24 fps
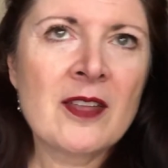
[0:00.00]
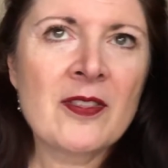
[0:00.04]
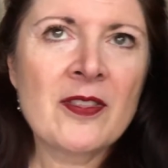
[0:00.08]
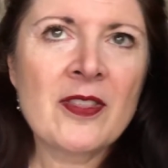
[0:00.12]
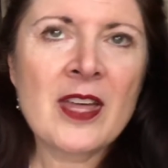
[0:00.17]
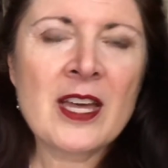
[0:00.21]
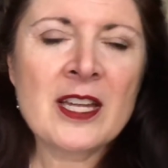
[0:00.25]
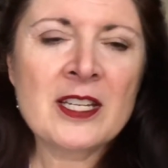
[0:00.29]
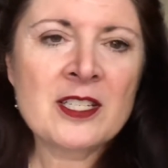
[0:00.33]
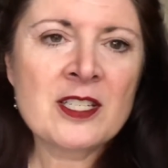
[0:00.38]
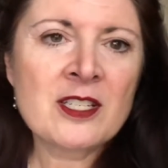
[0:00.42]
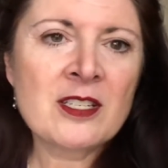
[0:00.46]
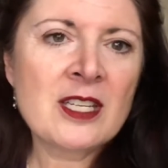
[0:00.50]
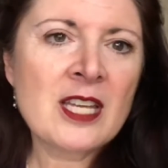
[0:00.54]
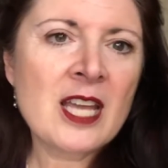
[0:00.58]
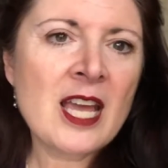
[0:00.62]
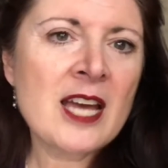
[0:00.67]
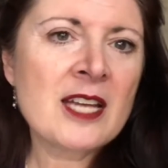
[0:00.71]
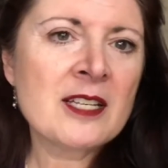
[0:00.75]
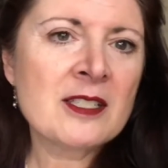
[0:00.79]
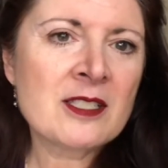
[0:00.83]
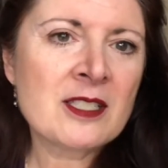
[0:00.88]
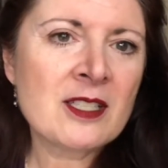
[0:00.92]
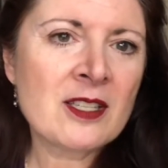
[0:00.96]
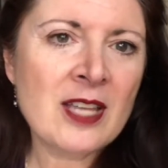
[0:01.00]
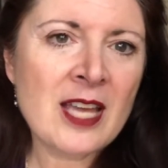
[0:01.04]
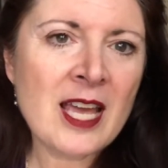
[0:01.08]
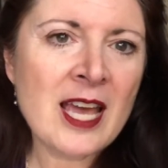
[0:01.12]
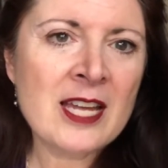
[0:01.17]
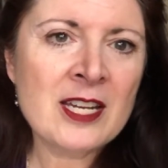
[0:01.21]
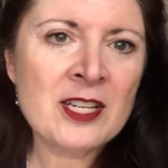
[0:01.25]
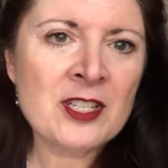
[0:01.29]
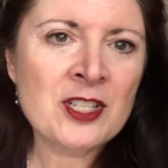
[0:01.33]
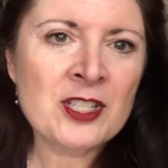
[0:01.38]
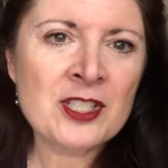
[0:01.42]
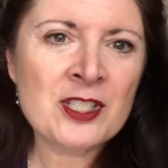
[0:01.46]
that to get, they
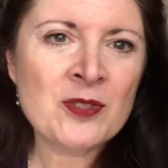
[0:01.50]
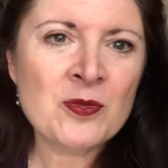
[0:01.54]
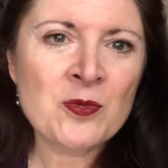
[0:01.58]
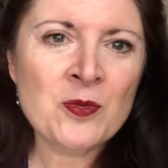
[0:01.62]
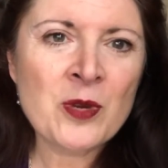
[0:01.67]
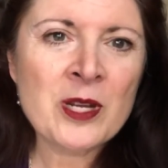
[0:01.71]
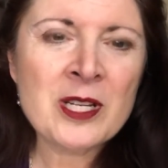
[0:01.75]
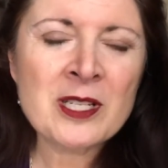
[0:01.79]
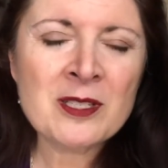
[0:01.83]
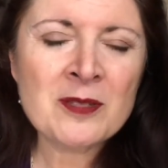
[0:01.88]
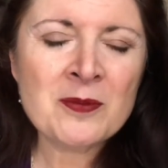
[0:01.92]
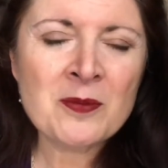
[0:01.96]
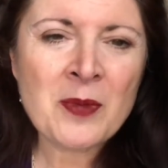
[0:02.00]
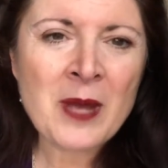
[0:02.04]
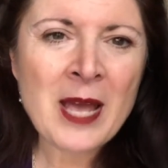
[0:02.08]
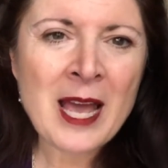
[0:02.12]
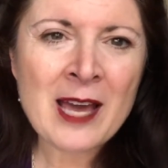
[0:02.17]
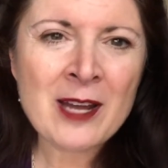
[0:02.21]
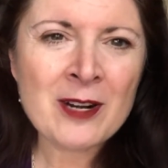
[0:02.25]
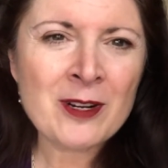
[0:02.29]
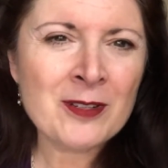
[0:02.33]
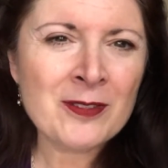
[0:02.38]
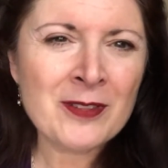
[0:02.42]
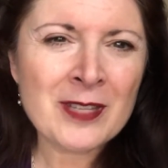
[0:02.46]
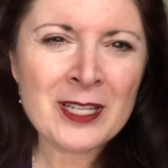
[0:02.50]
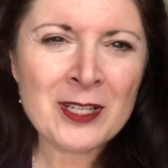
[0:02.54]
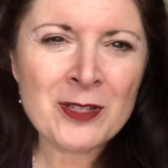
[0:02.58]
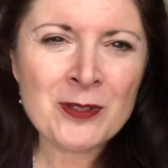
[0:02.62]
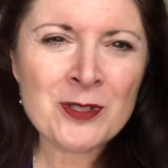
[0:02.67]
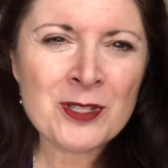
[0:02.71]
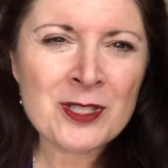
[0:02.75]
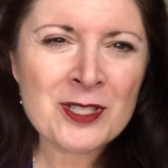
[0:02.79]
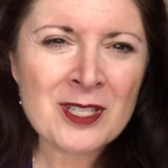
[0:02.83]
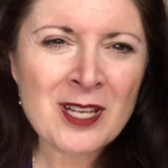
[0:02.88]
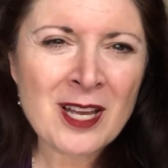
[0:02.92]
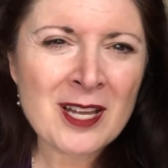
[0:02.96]
had it just a written pattern that you
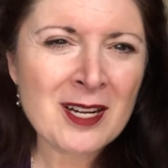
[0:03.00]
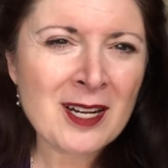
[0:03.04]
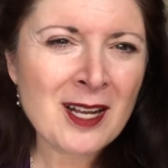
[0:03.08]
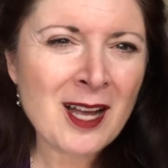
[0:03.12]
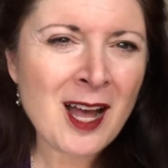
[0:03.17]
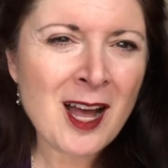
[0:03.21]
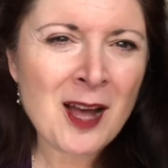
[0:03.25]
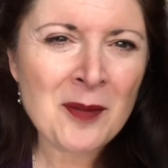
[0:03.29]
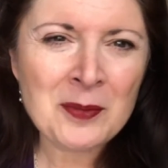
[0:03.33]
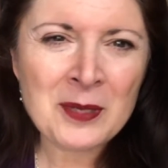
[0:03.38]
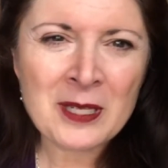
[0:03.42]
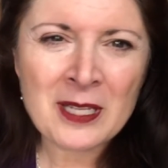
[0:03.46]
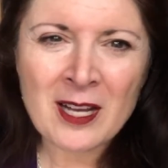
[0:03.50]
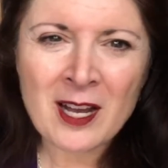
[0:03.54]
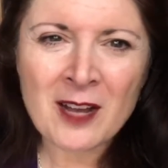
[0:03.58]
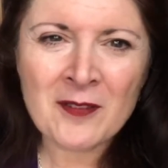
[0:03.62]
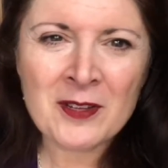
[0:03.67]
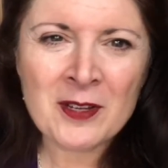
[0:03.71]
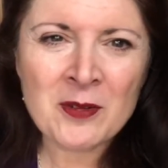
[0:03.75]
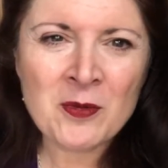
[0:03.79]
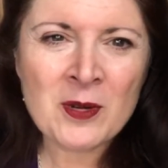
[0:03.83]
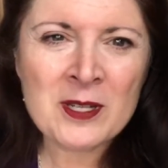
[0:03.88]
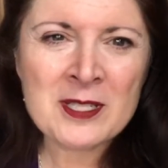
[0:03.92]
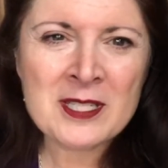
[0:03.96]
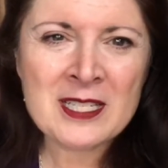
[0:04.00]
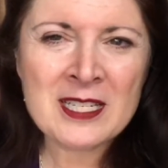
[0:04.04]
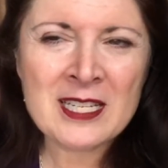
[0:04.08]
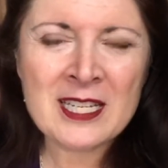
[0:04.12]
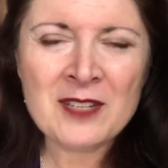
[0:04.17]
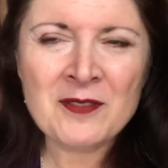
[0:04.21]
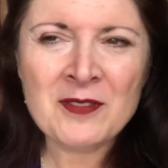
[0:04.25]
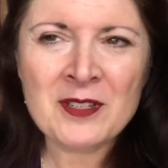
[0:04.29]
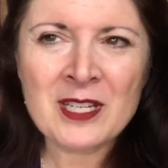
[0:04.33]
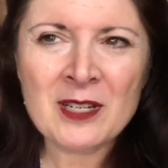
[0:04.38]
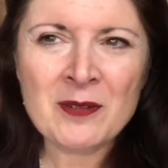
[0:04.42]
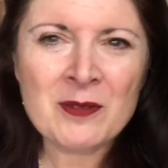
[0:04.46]
just got a copy of. It wasn't
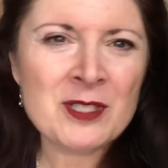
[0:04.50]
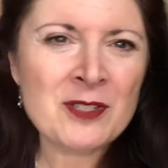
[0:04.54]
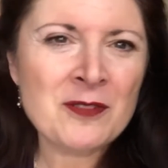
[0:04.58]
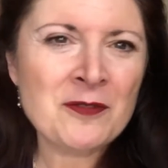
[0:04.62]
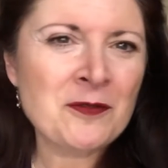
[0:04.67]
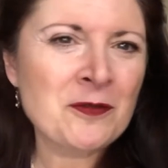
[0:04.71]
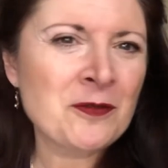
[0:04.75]
even, it was a